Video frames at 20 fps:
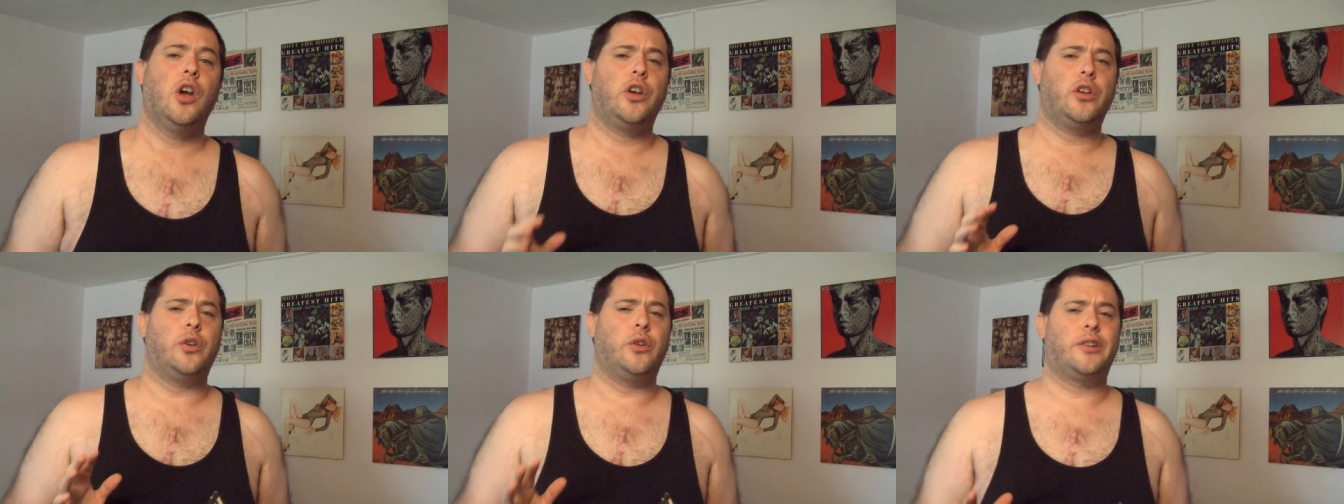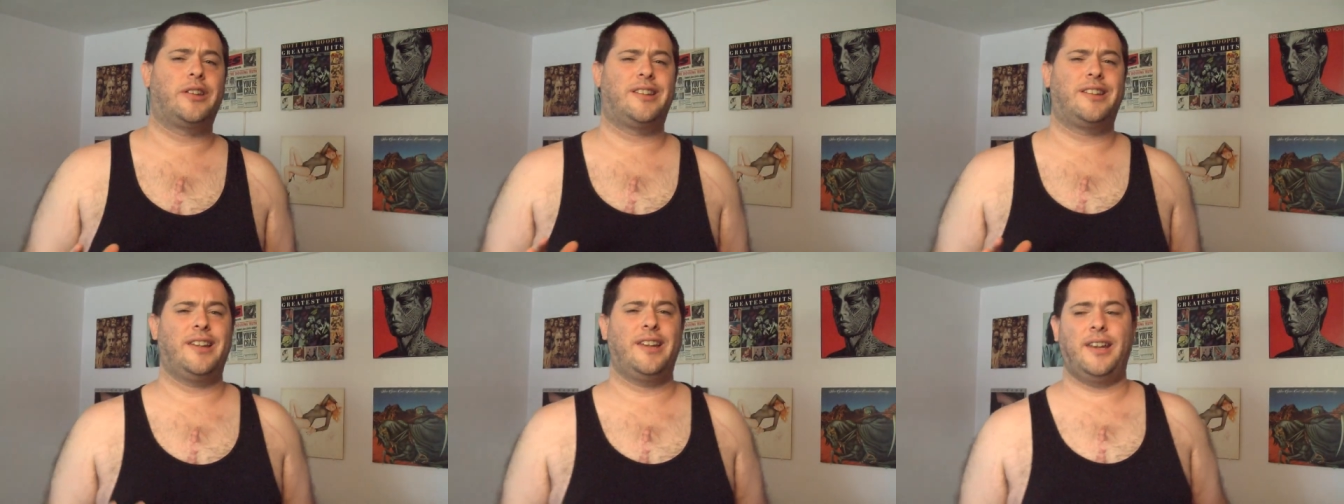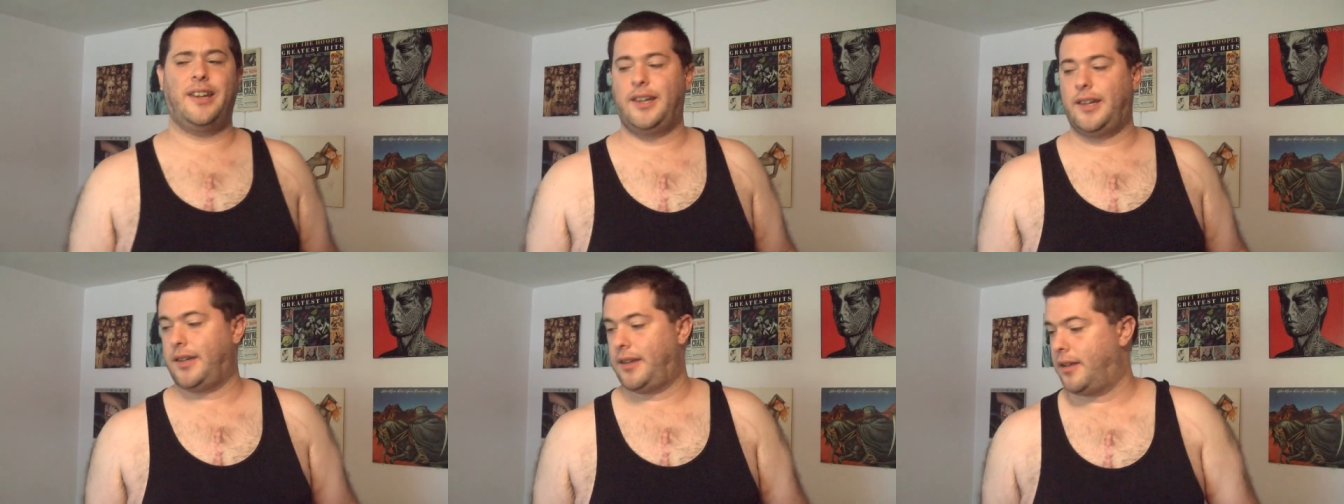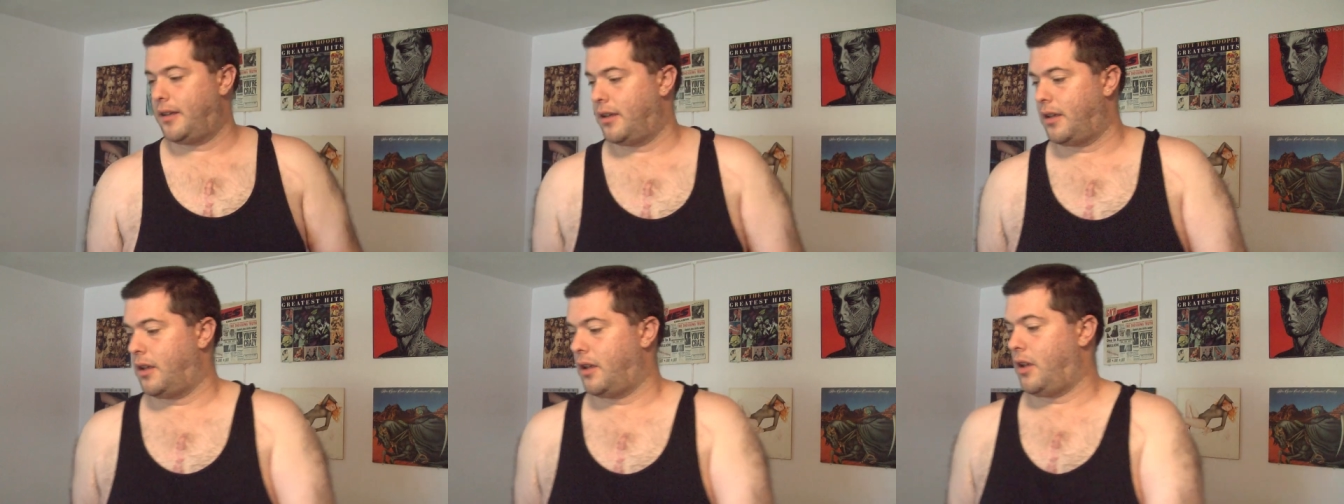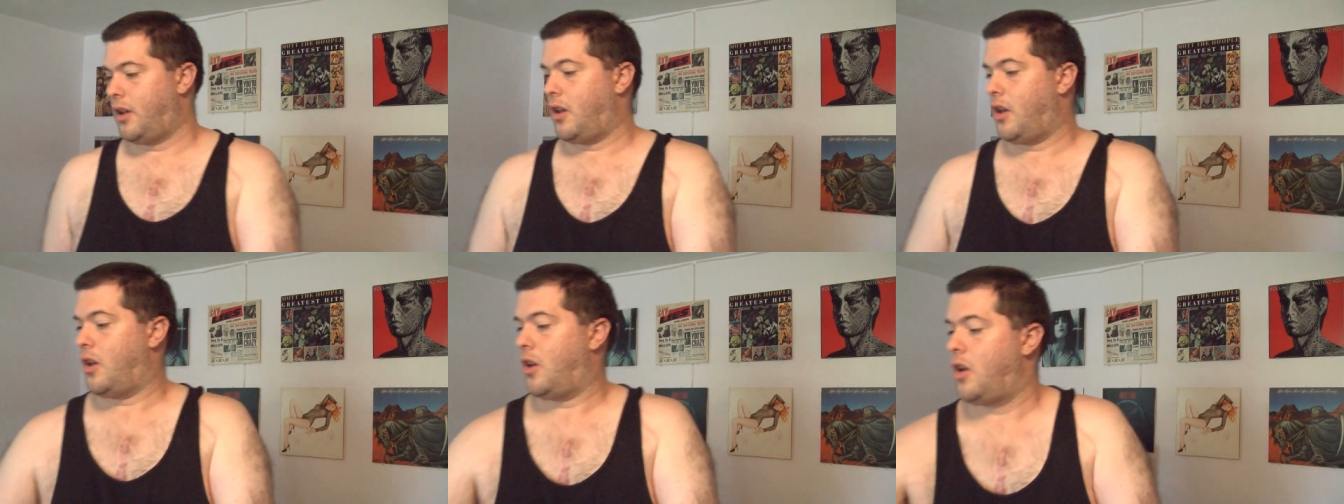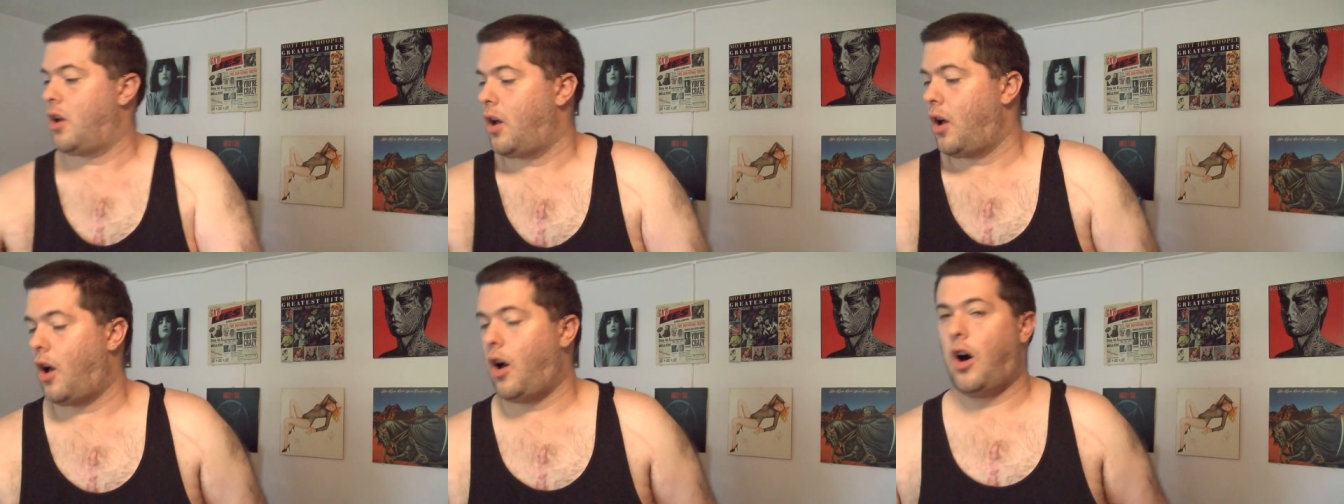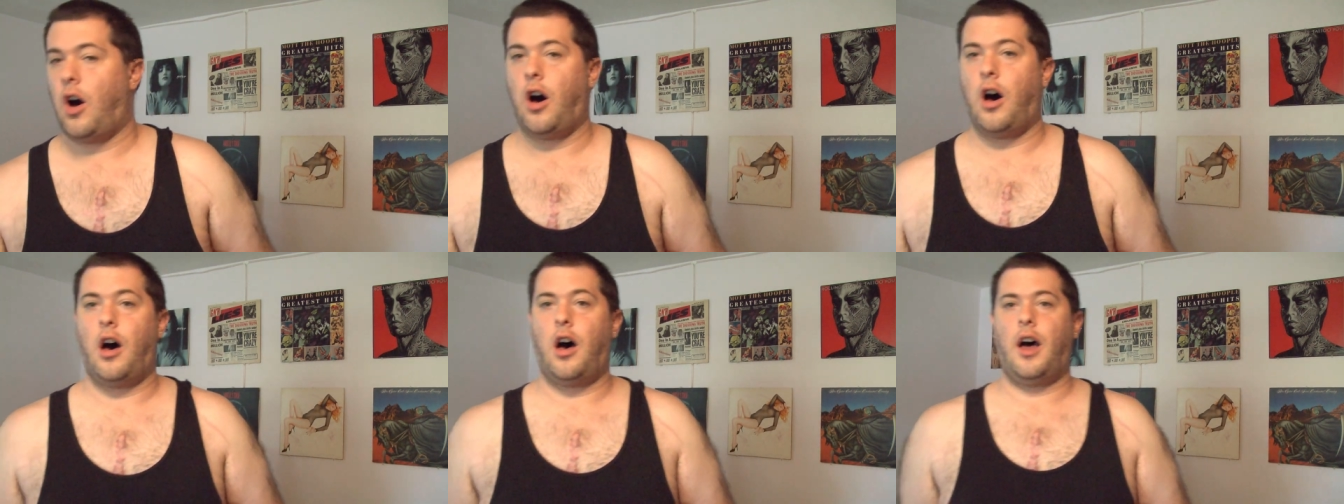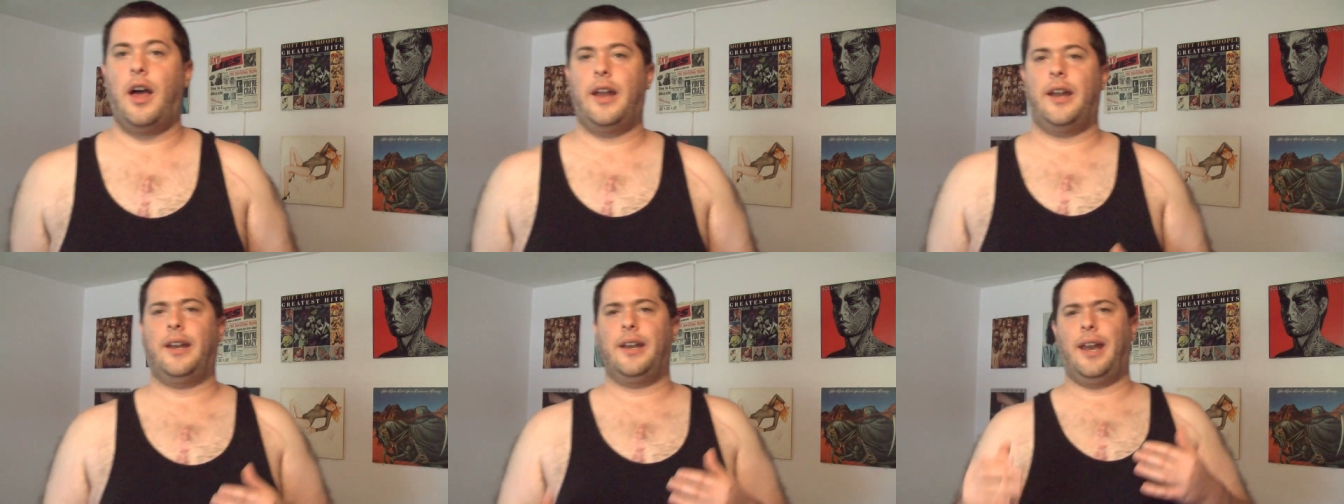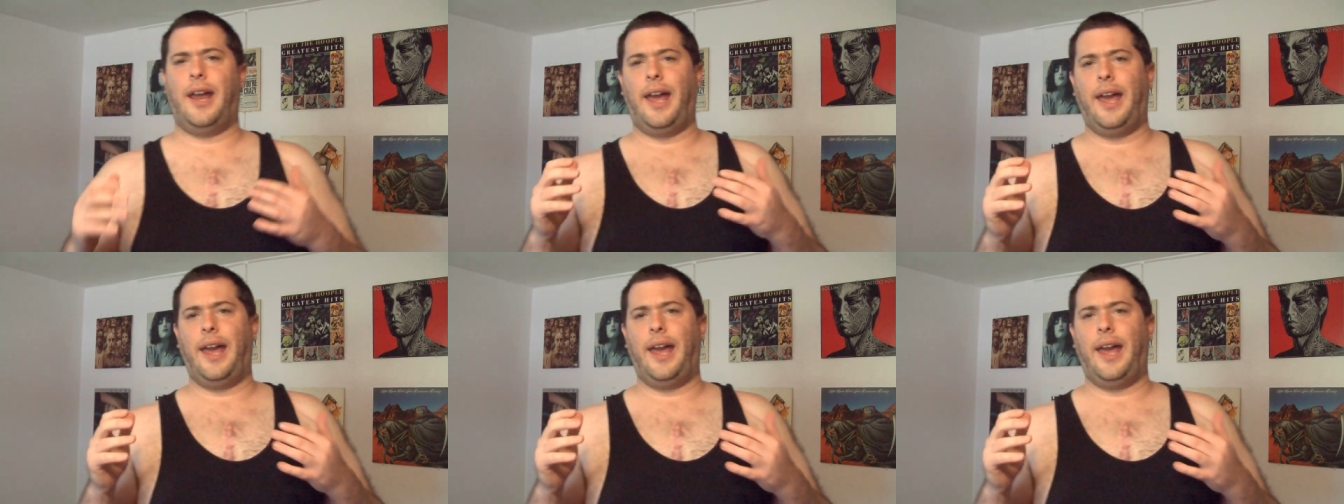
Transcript: You see, on